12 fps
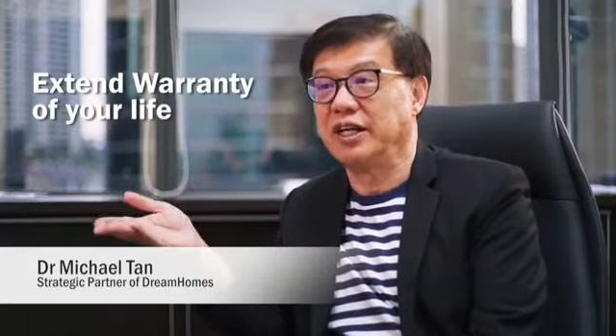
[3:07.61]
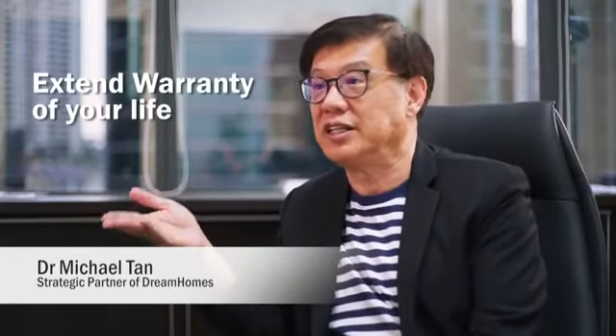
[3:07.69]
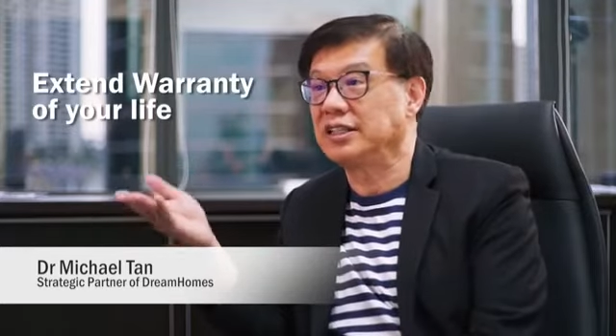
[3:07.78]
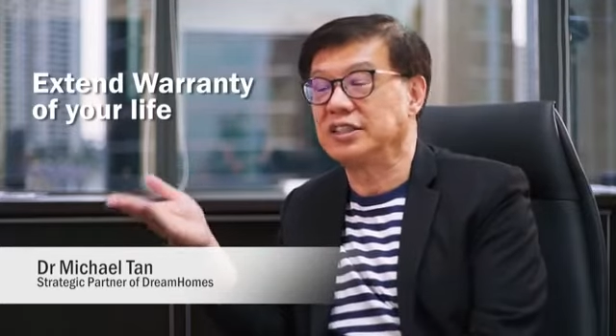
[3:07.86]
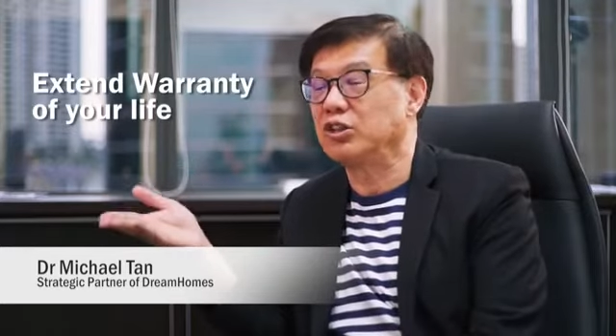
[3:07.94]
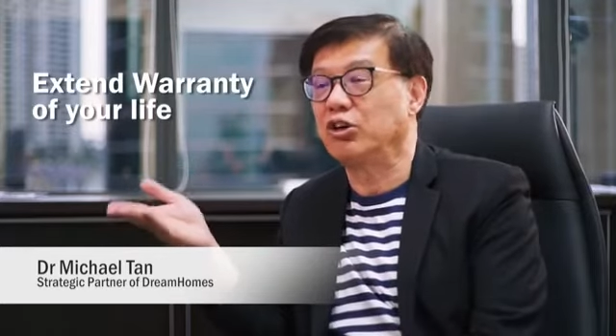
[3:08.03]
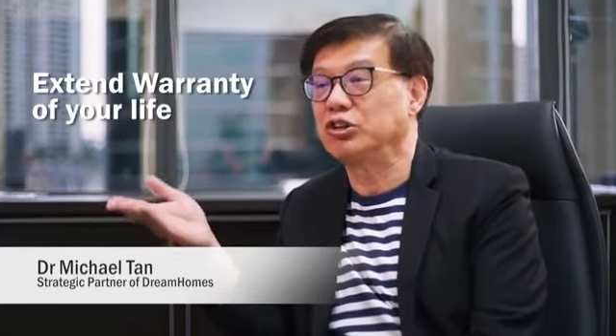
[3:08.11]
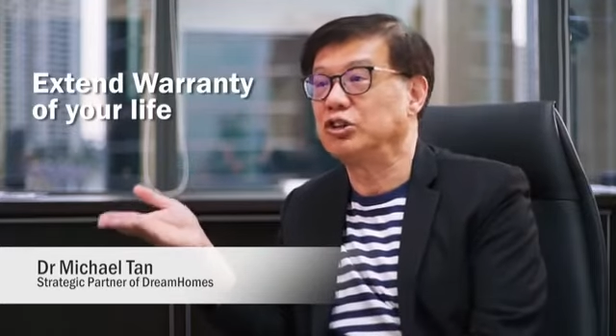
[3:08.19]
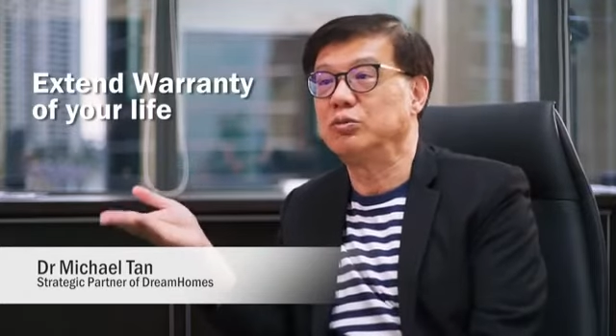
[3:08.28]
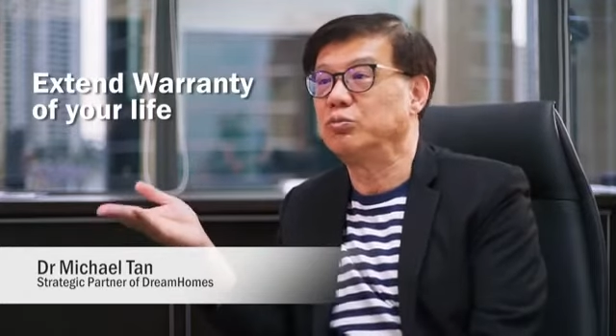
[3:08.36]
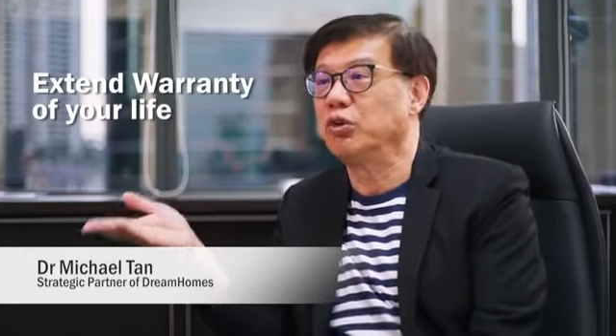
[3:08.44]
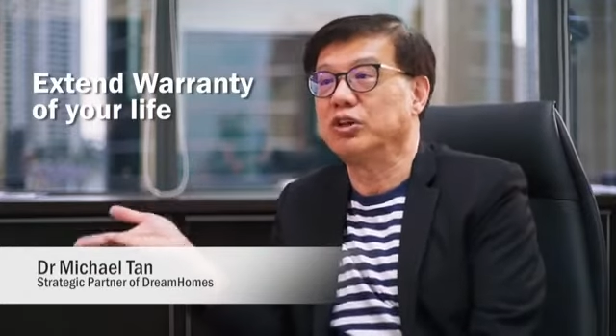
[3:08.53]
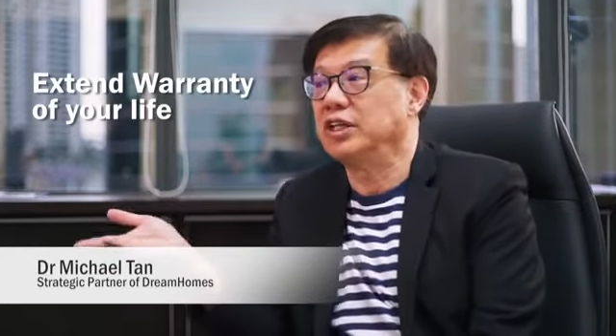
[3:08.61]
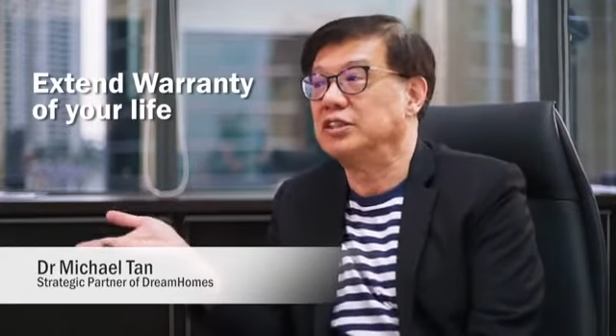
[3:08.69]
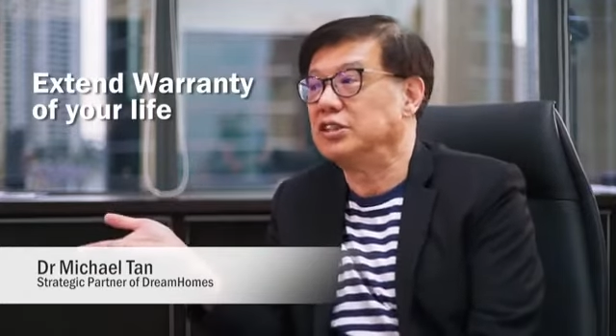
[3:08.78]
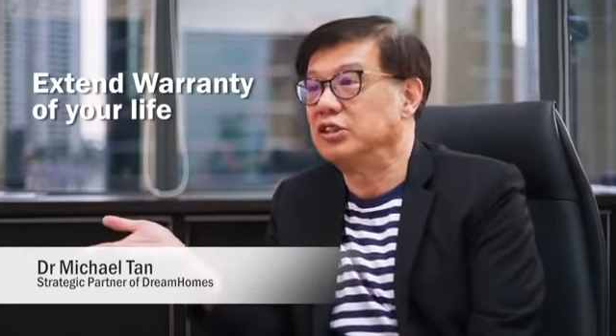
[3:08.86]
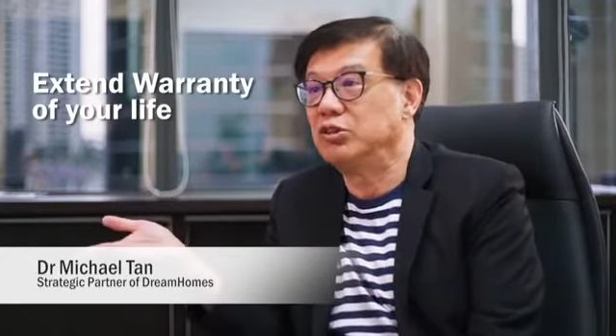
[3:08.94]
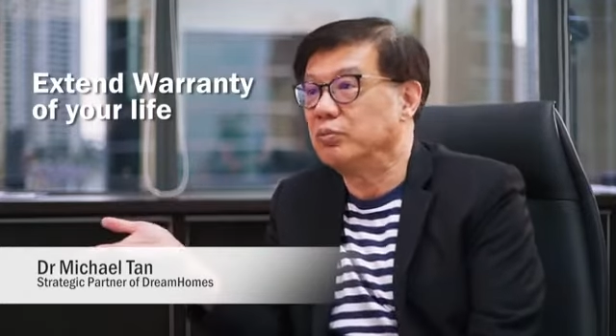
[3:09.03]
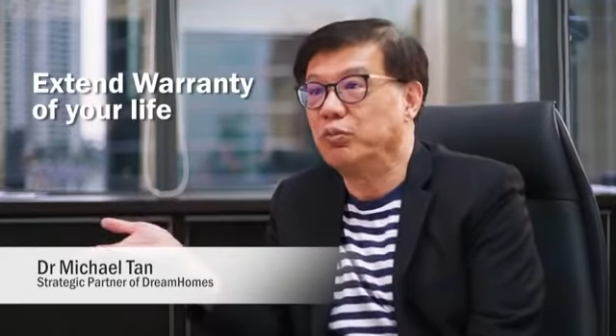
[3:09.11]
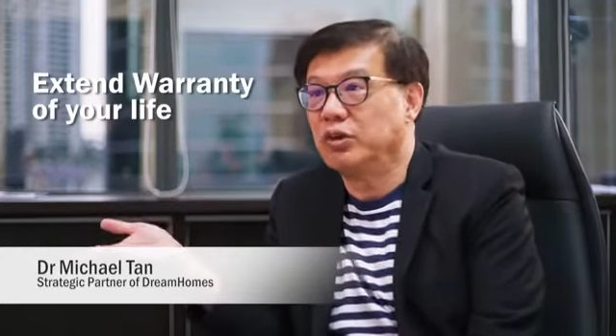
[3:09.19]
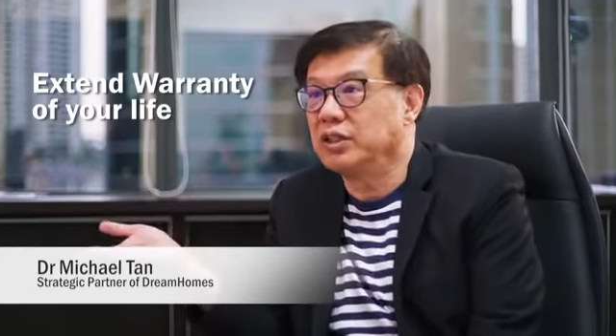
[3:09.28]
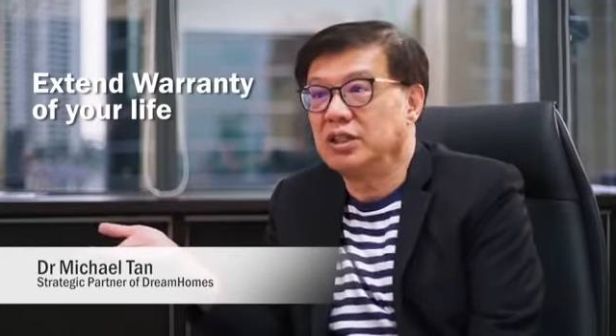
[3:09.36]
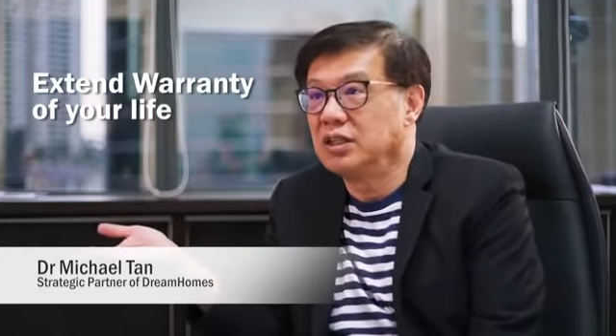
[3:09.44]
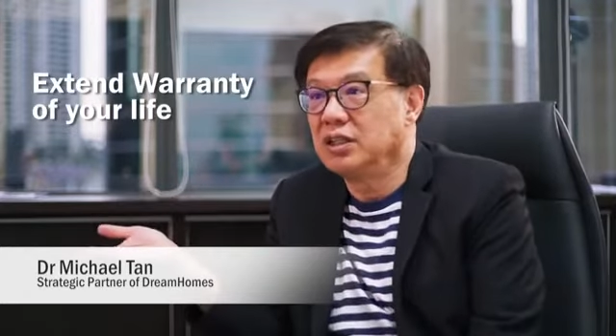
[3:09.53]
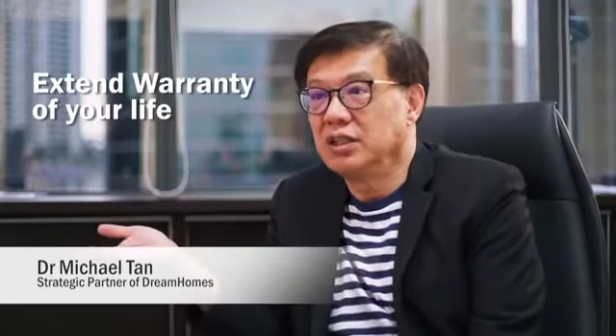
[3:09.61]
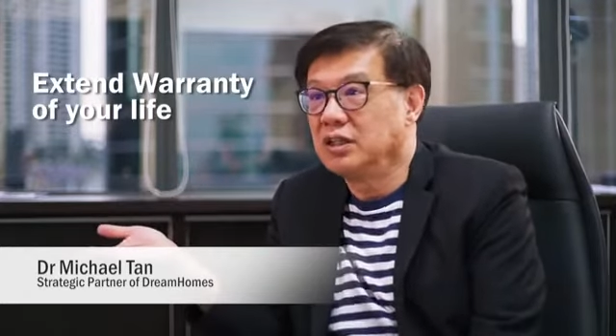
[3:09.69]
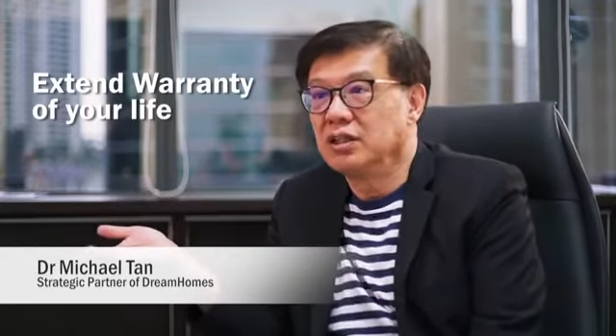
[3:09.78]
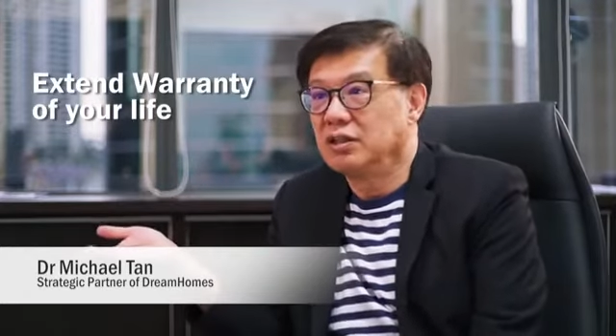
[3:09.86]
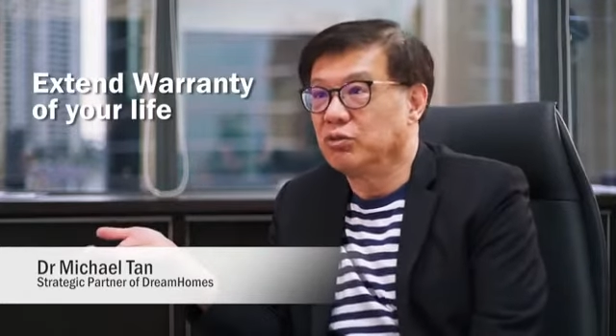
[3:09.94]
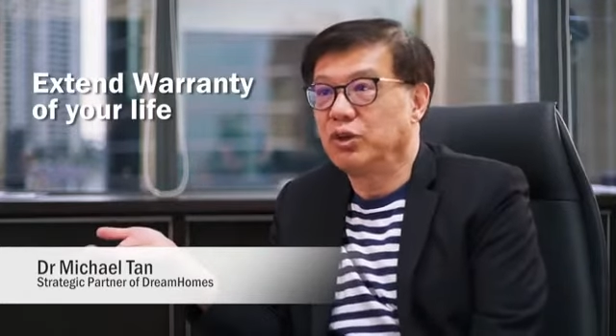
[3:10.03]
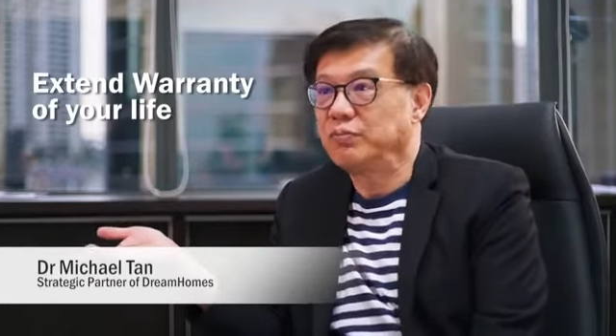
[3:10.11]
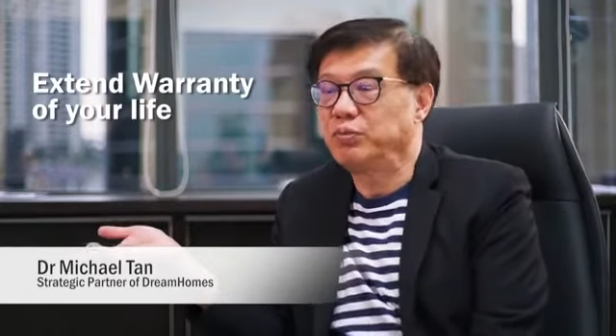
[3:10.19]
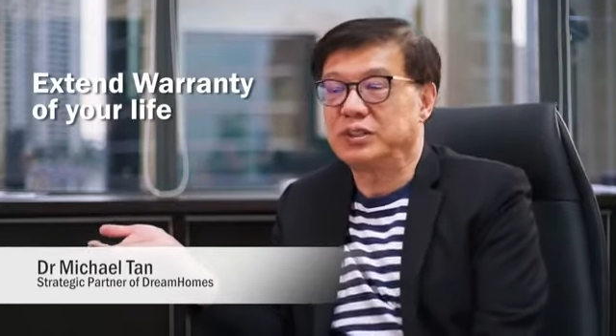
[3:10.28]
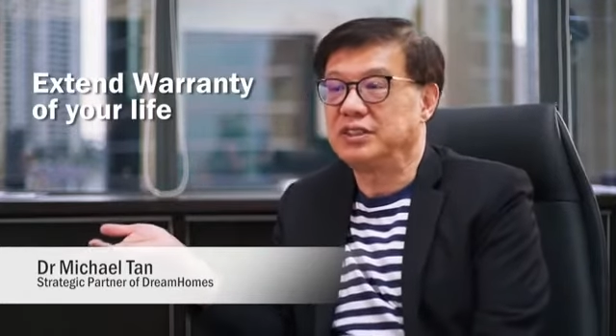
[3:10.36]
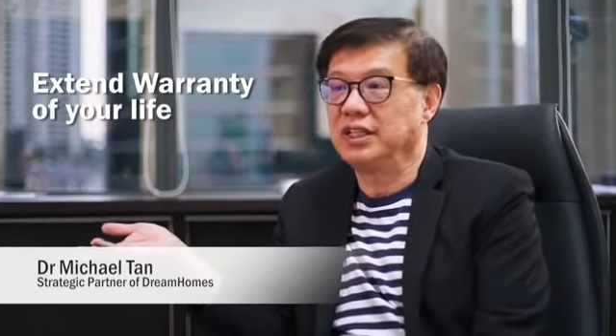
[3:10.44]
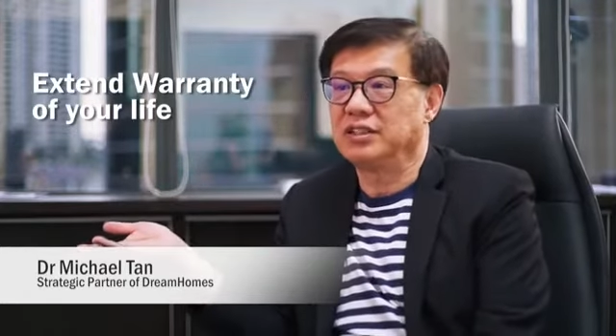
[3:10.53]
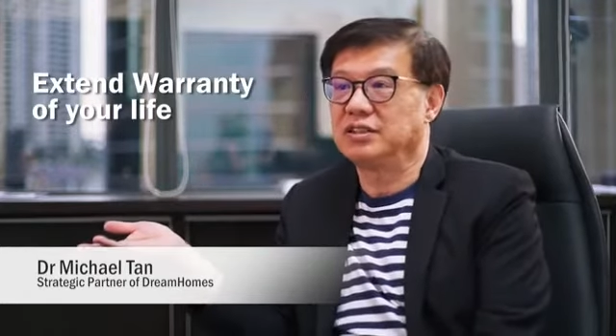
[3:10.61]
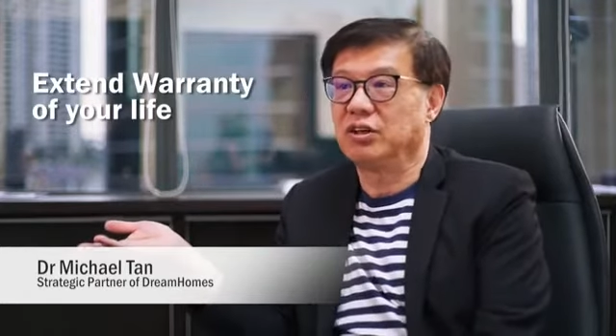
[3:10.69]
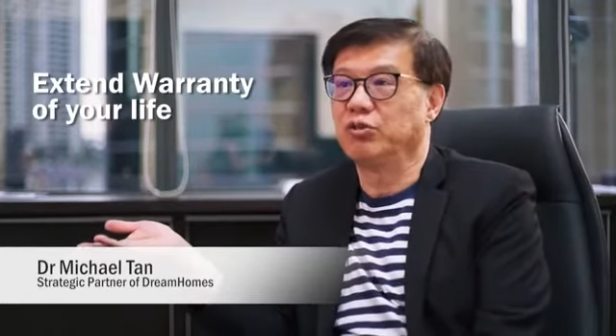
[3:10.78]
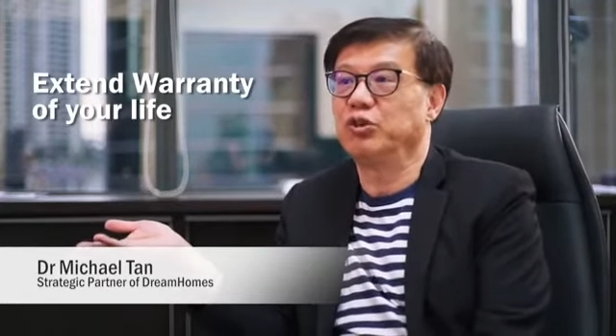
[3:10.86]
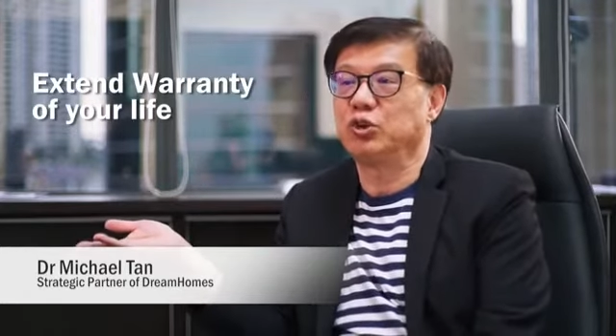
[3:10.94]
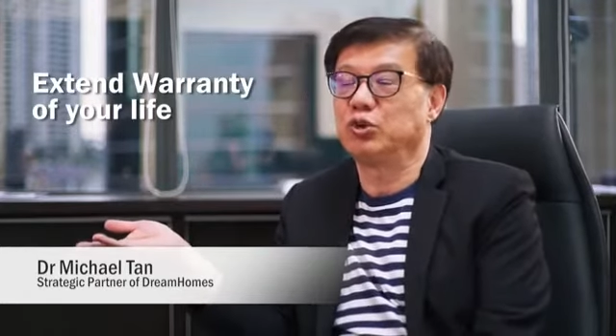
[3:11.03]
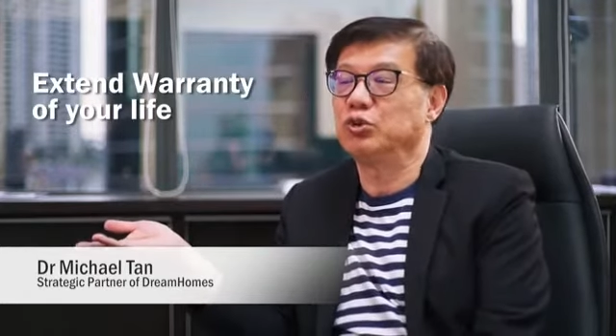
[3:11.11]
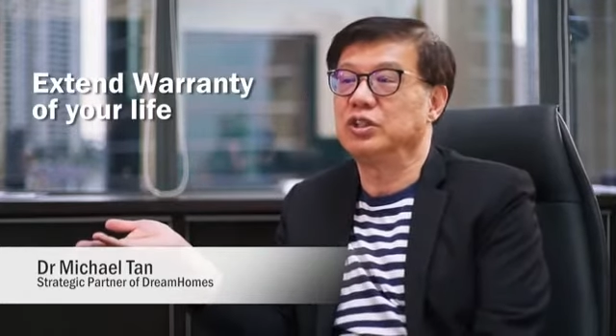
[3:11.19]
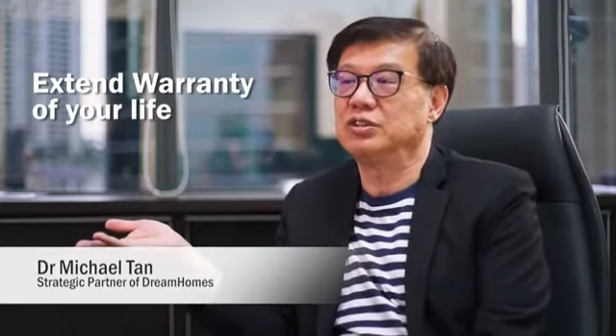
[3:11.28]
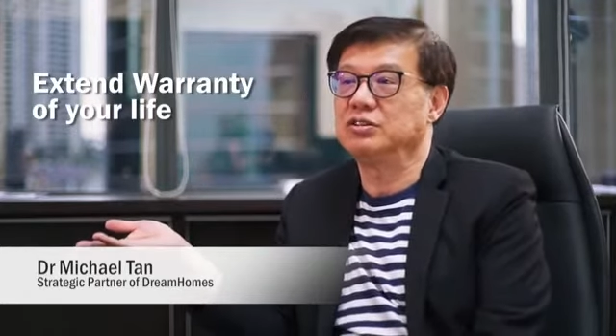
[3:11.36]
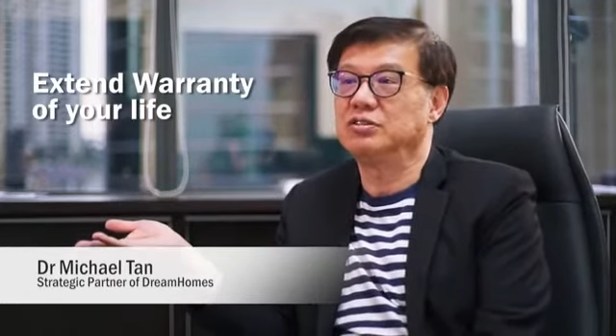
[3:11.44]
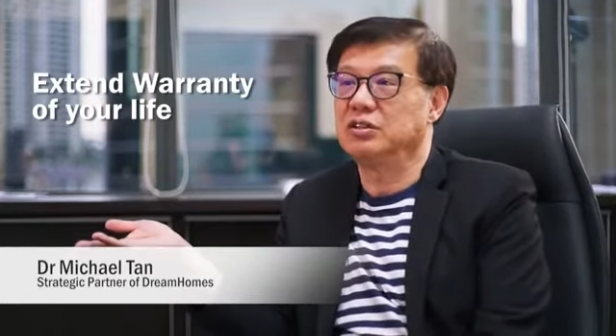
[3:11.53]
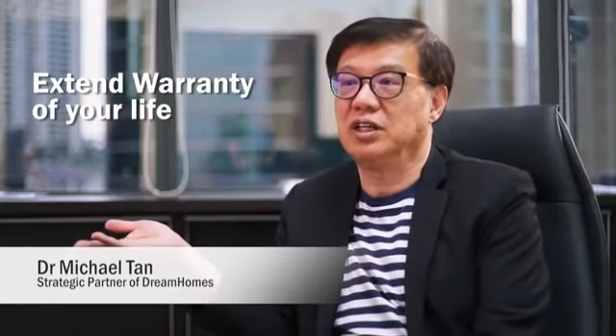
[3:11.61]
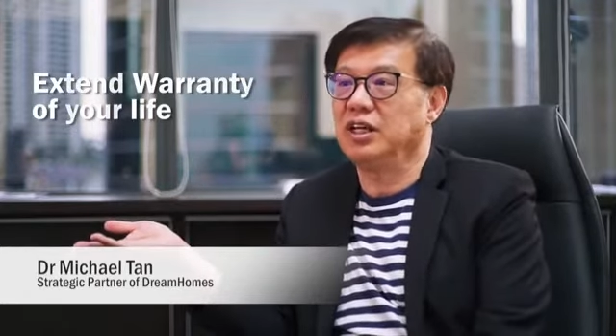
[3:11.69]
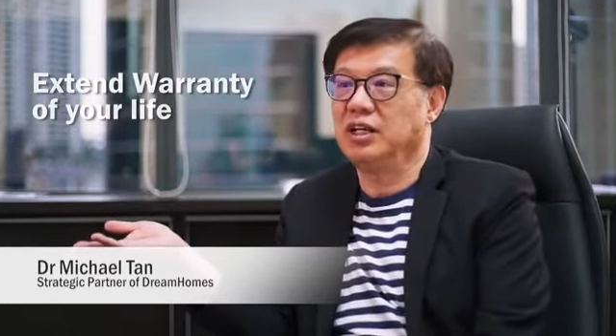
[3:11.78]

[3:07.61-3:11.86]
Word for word: It doesn't cost you more than 0.1% of your total